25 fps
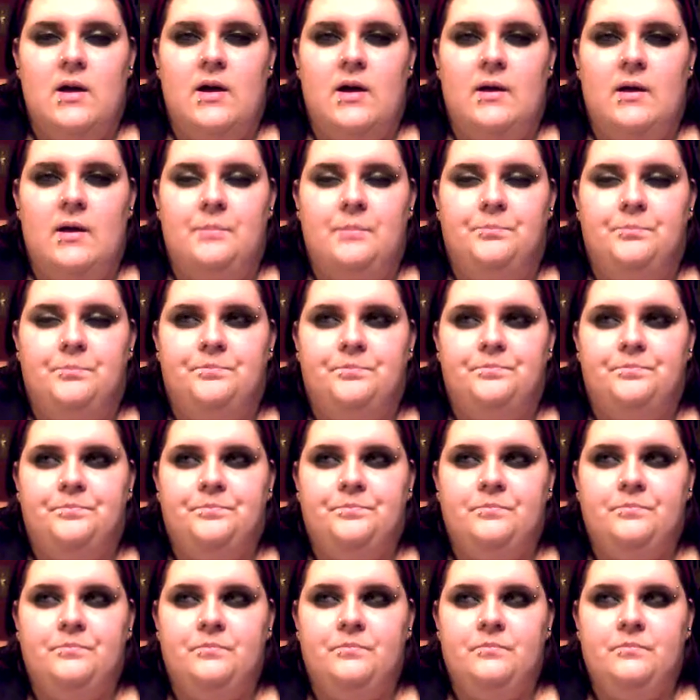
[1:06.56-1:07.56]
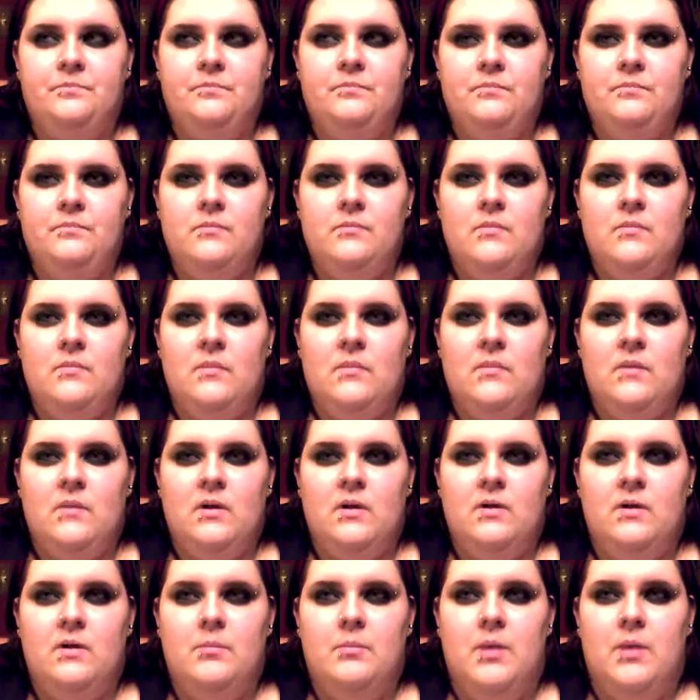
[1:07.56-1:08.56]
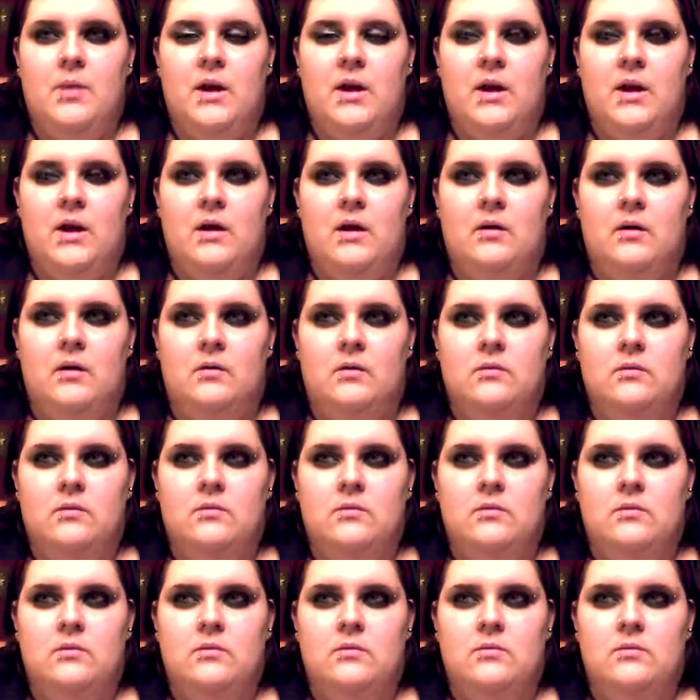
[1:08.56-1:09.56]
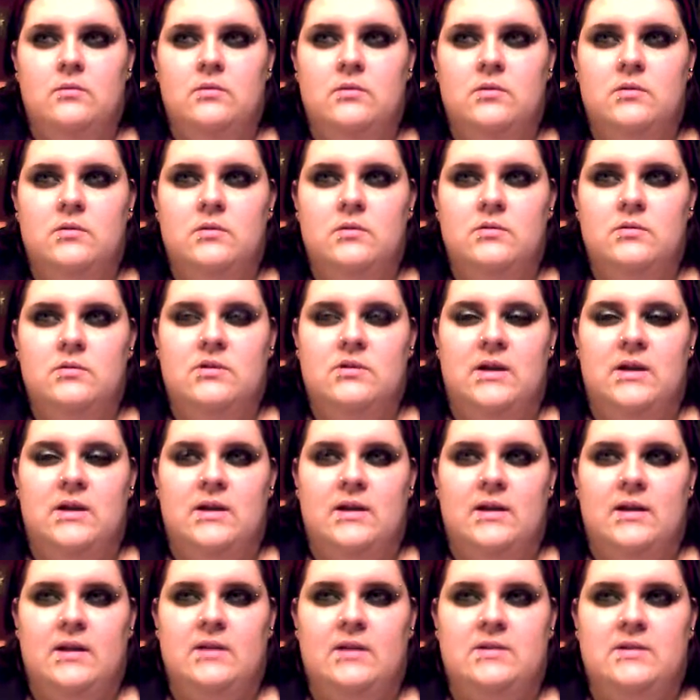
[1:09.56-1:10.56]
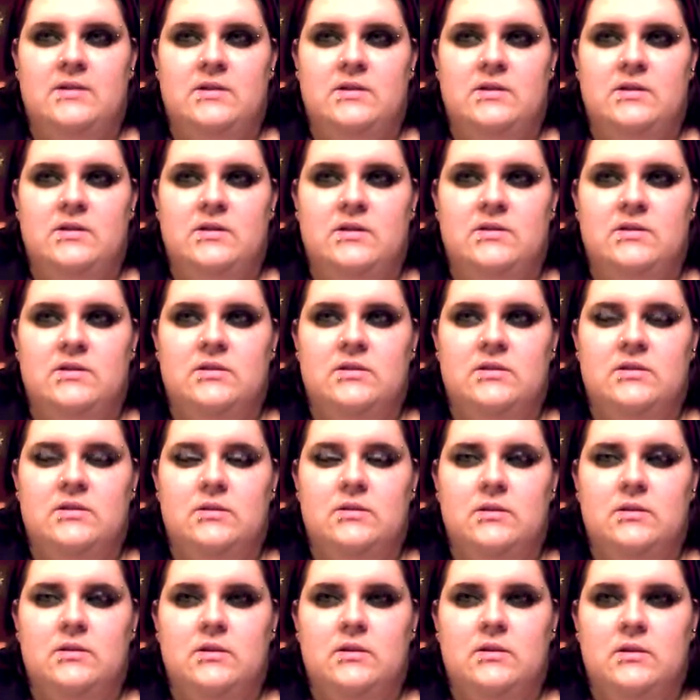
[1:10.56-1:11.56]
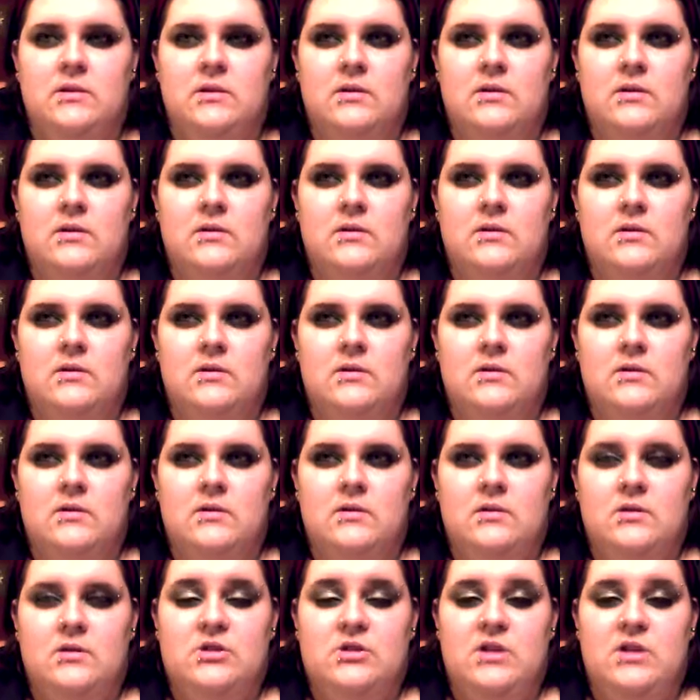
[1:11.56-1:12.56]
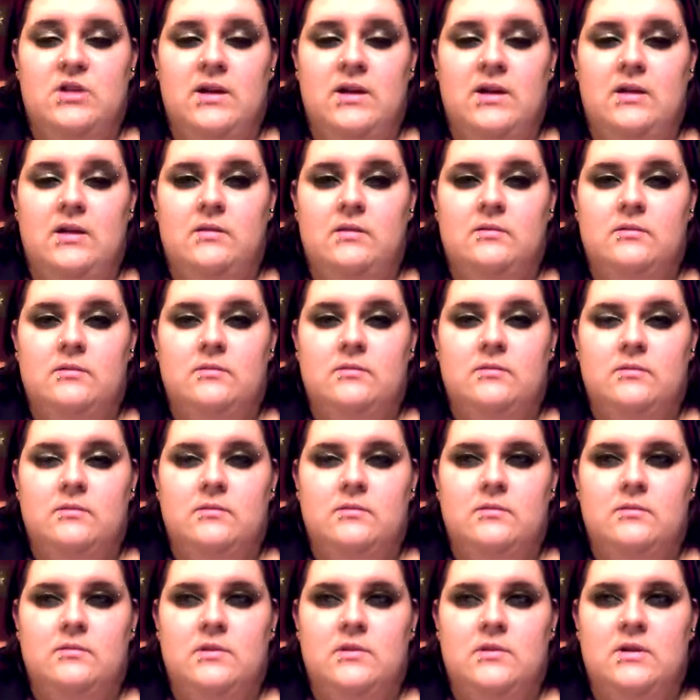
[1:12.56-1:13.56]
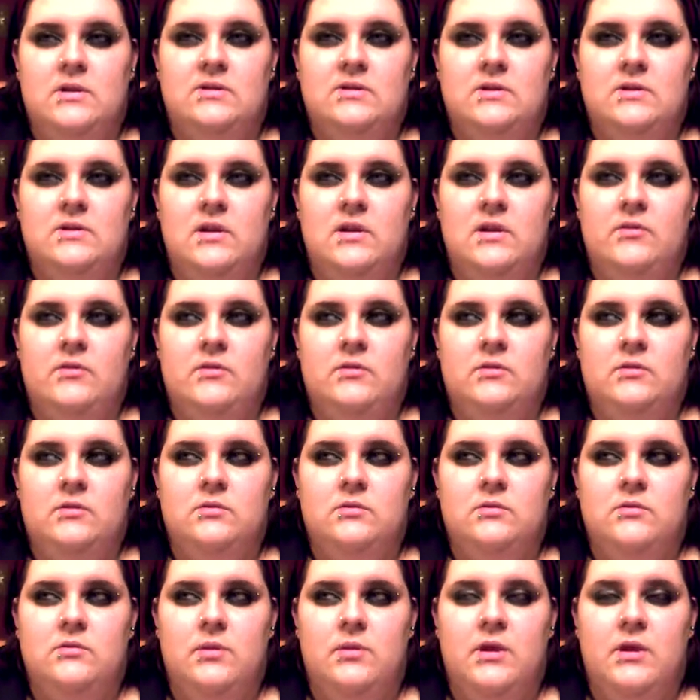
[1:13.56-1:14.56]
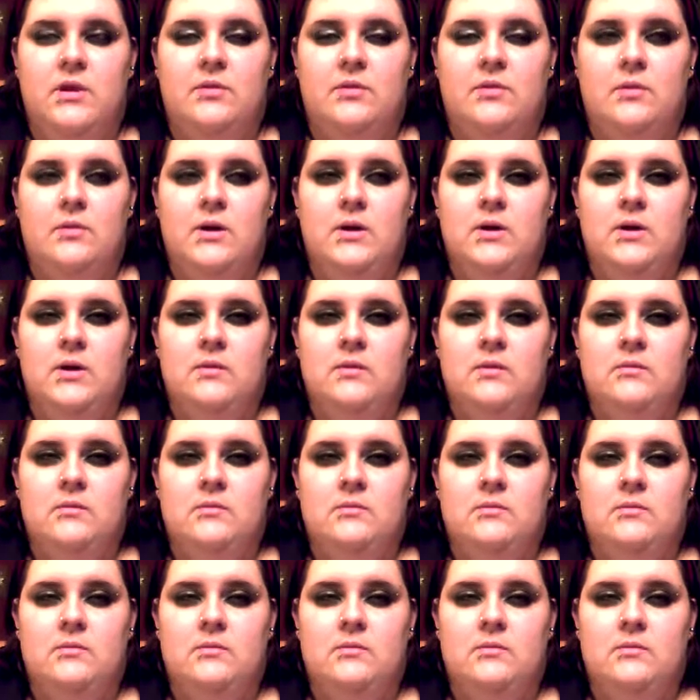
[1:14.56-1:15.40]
Um, but, uh, she, yeah, like I said, she's, she is a level twenty-three,